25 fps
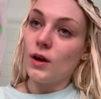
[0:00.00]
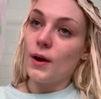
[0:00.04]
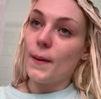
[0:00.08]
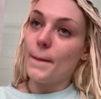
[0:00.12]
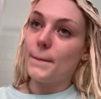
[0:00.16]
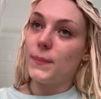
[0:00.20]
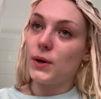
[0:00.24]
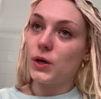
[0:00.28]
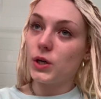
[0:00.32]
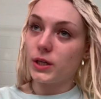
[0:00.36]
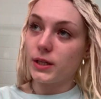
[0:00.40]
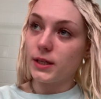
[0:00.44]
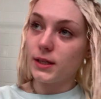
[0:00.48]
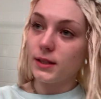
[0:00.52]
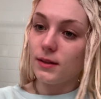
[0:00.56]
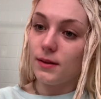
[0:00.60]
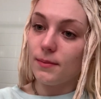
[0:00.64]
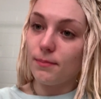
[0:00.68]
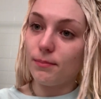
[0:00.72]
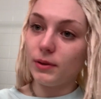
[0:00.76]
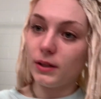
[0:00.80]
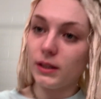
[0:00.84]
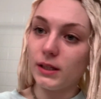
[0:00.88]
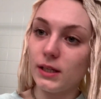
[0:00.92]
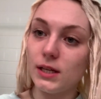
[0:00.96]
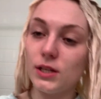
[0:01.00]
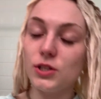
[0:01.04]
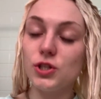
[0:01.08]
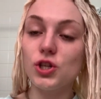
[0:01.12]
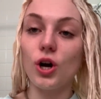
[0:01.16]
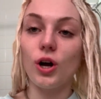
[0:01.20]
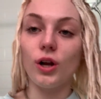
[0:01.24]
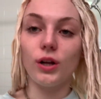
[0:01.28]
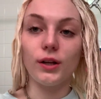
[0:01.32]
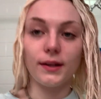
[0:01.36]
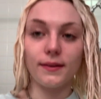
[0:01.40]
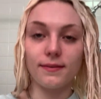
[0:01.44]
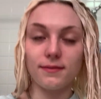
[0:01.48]
putting the bleach
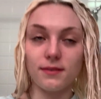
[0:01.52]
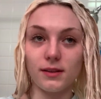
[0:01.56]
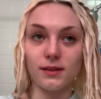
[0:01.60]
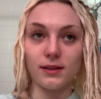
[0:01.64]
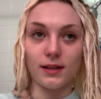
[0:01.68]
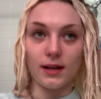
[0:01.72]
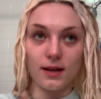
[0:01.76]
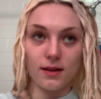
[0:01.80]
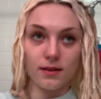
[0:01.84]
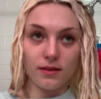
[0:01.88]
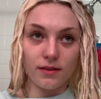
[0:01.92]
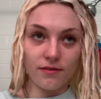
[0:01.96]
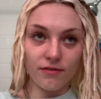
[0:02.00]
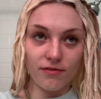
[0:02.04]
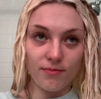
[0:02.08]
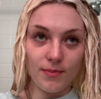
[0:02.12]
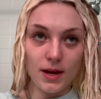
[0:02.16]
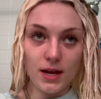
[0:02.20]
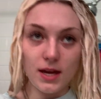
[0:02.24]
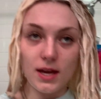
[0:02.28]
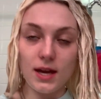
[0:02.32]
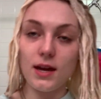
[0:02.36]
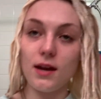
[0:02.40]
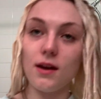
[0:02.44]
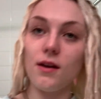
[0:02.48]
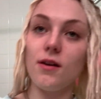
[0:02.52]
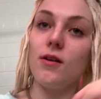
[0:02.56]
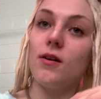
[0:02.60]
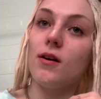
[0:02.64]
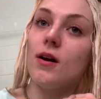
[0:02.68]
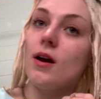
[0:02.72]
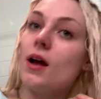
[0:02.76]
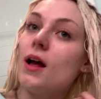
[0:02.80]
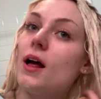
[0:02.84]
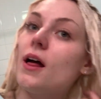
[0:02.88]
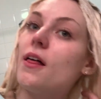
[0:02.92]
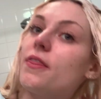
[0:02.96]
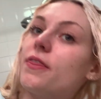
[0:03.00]
on the length of my hair.
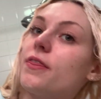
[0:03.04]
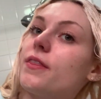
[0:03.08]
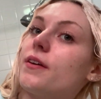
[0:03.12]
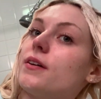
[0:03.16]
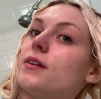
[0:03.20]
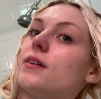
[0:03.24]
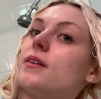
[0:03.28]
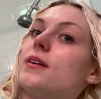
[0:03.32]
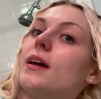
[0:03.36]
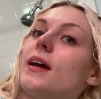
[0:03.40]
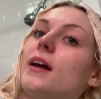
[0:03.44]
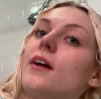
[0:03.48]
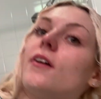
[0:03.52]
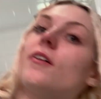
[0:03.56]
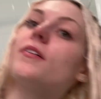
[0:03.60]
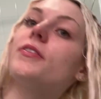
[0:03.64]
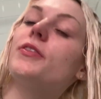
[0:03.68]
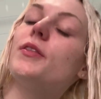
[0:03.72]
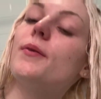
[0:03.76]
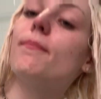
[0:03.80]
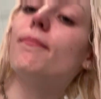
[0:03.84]
The hair at the